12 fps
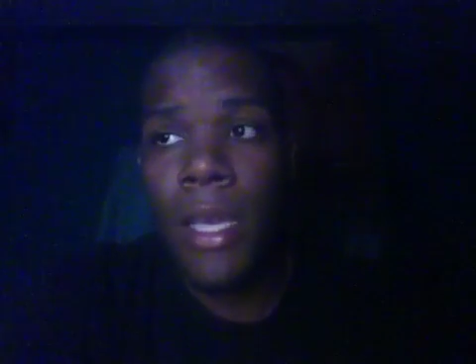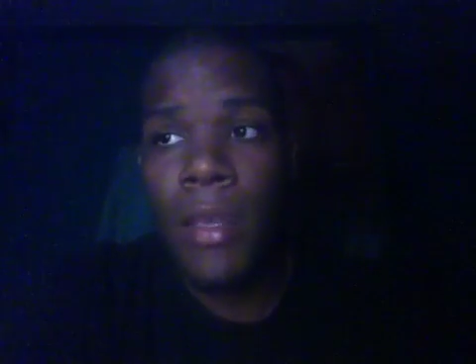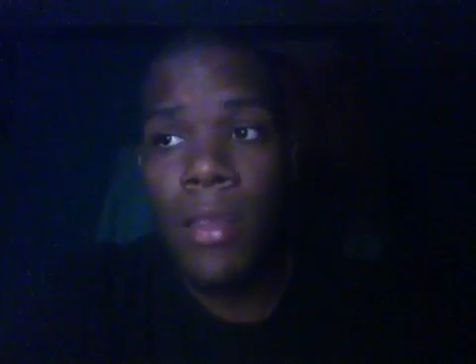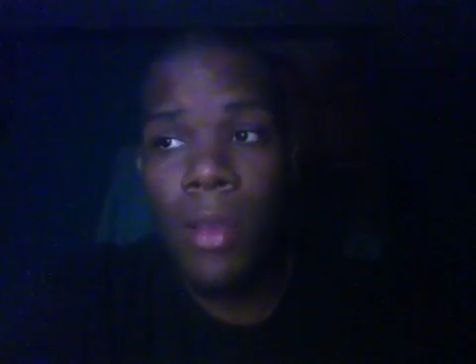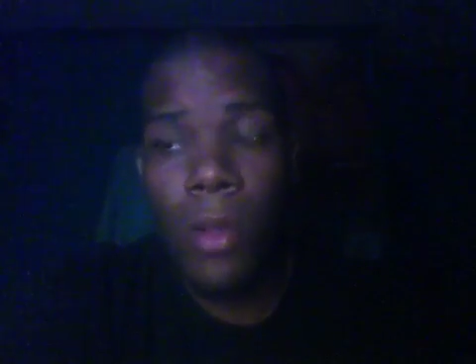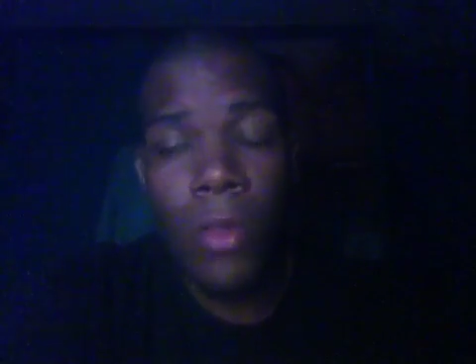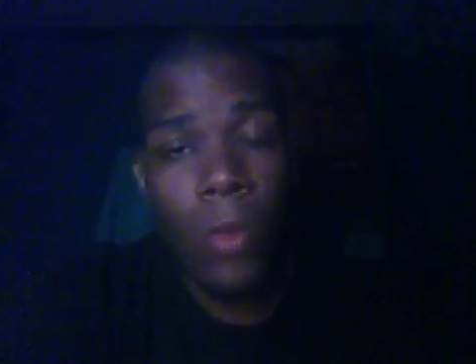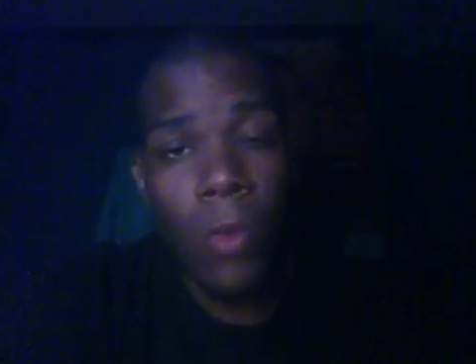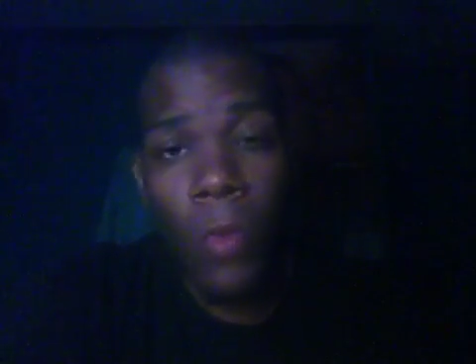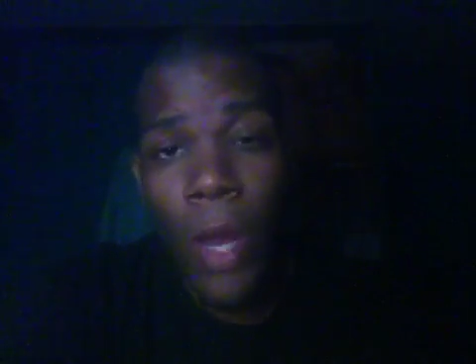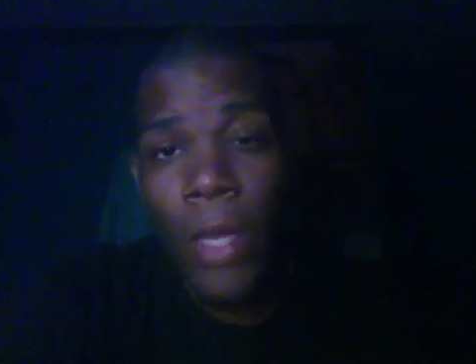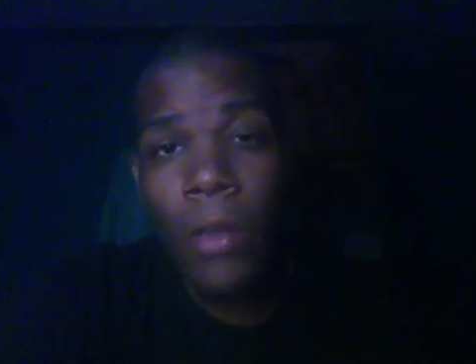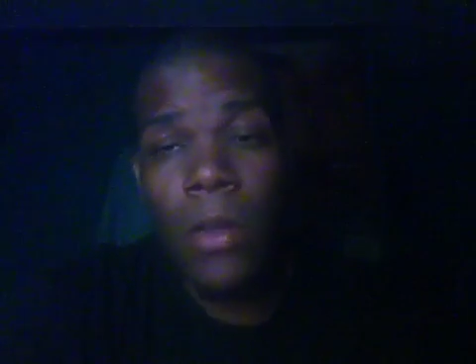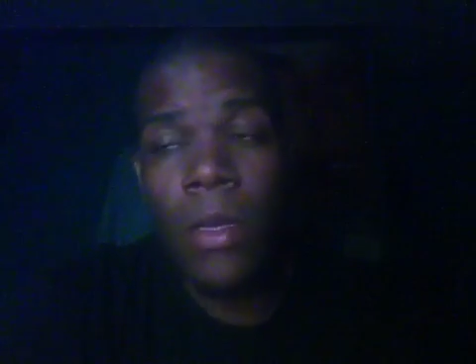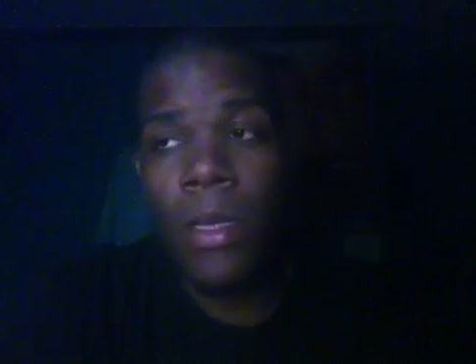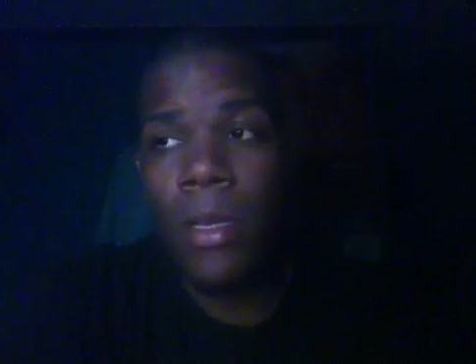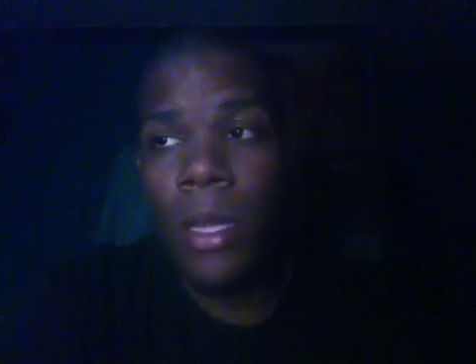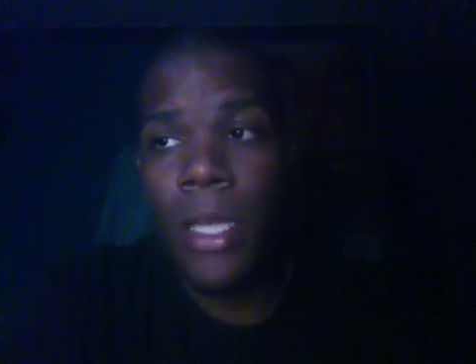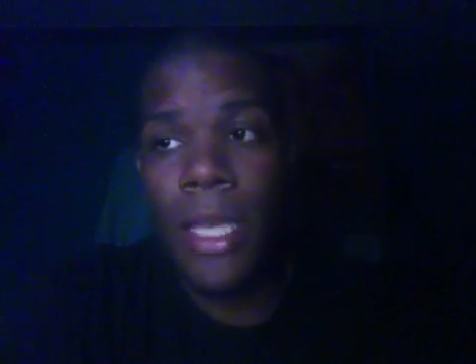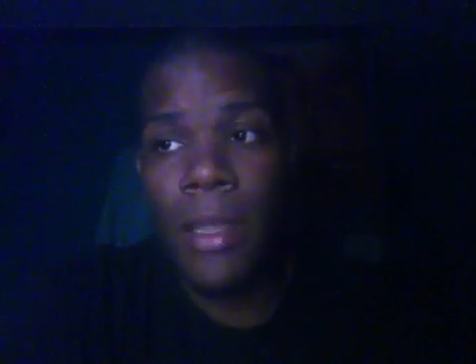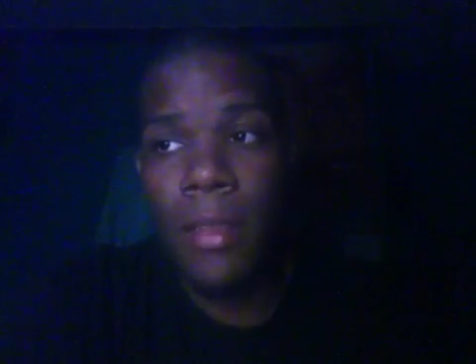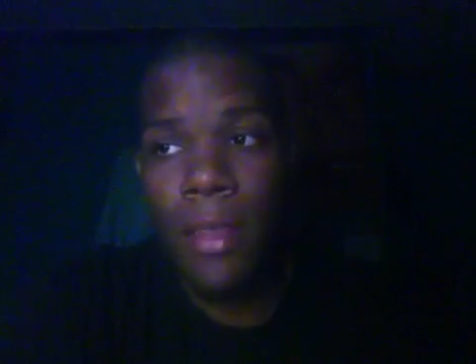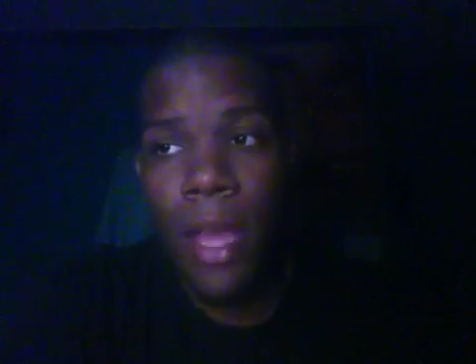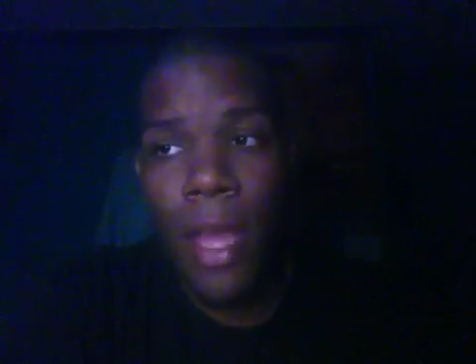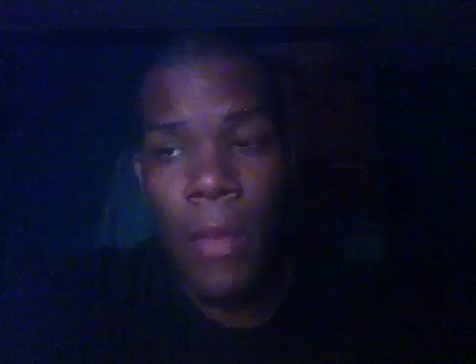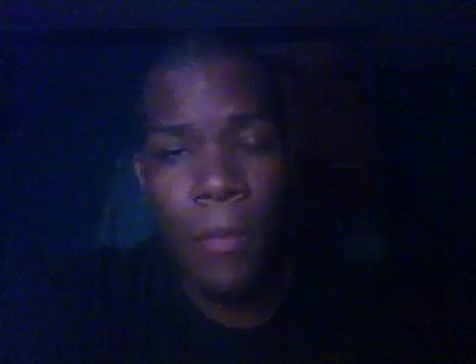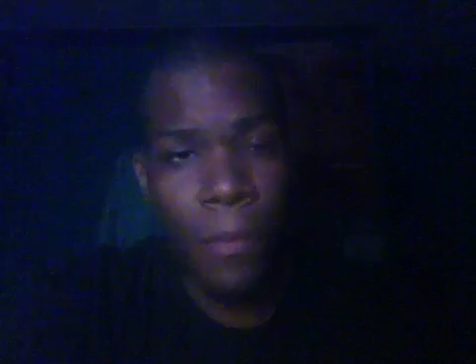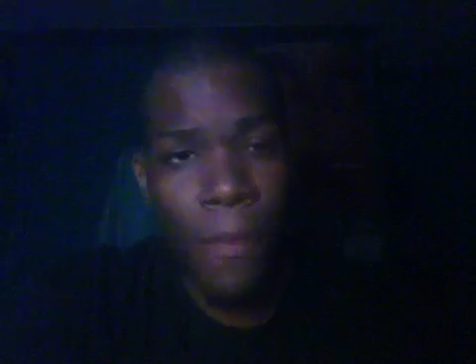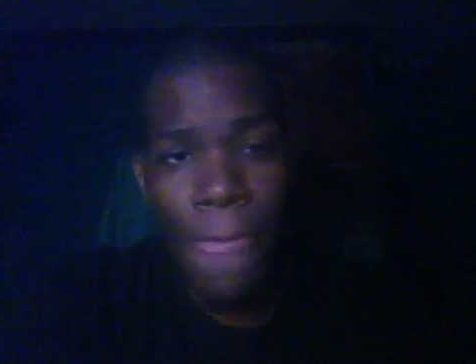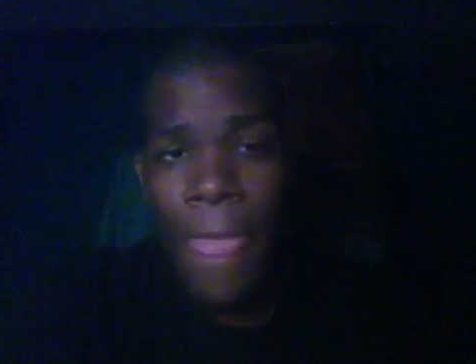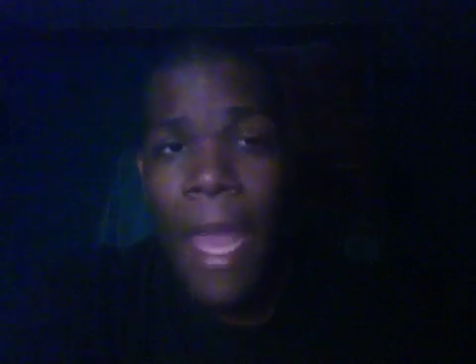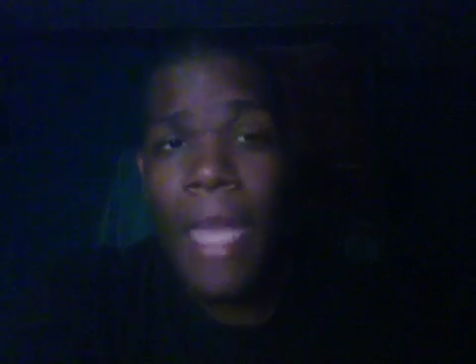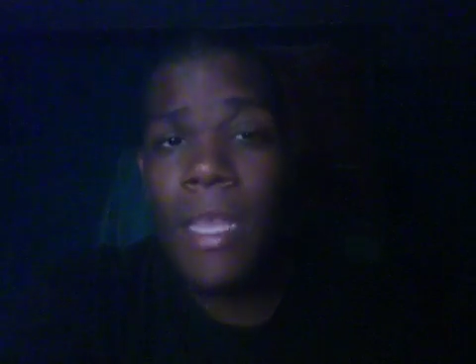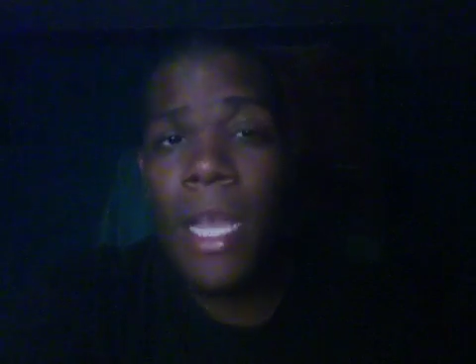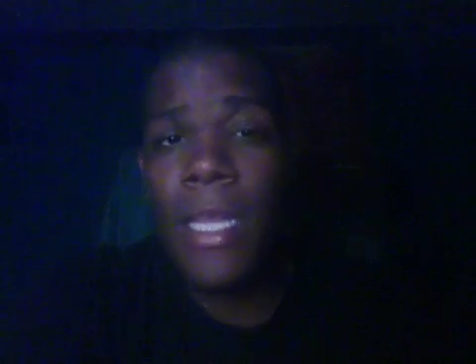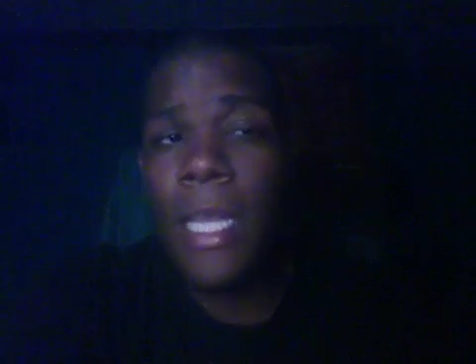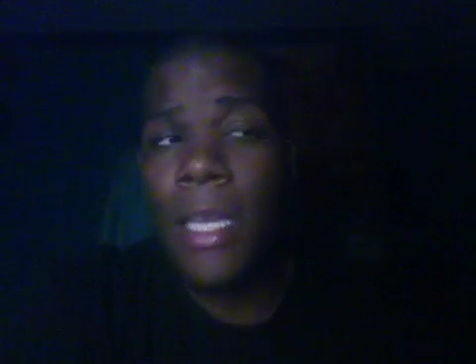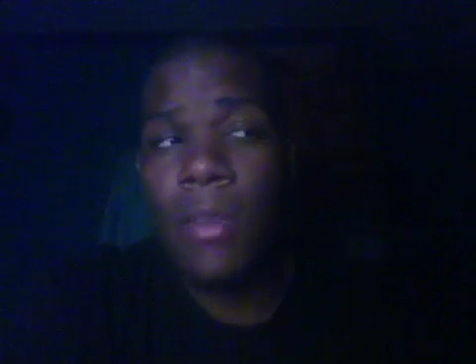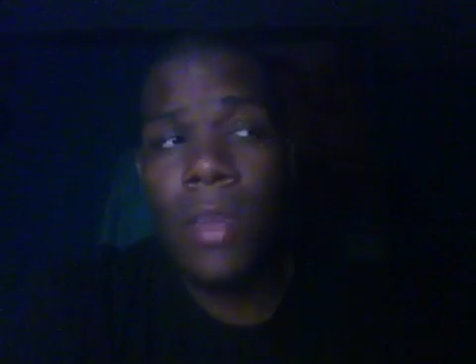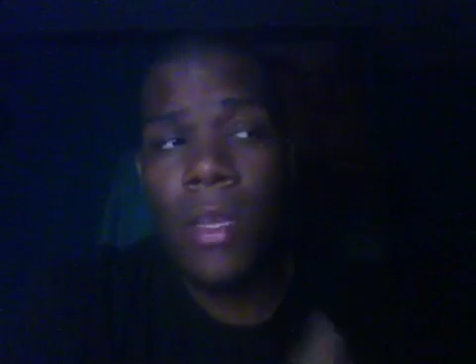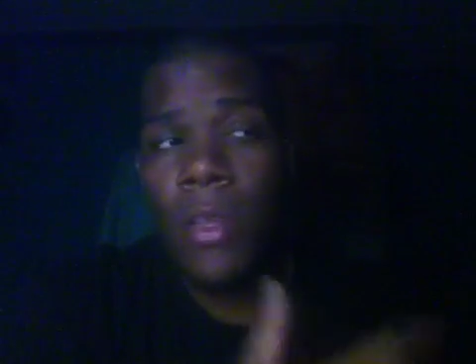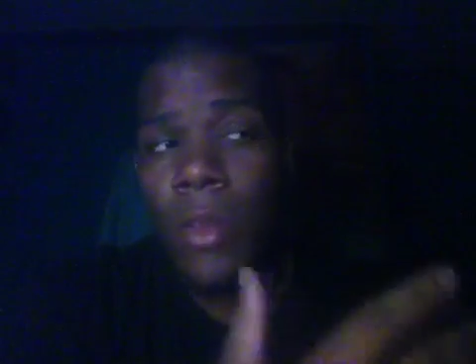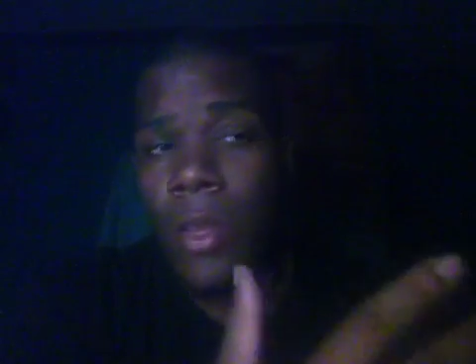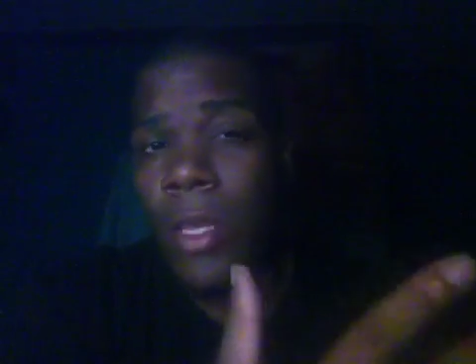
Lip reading: He started to throw the right hook on the inside. I thought that he was going to do a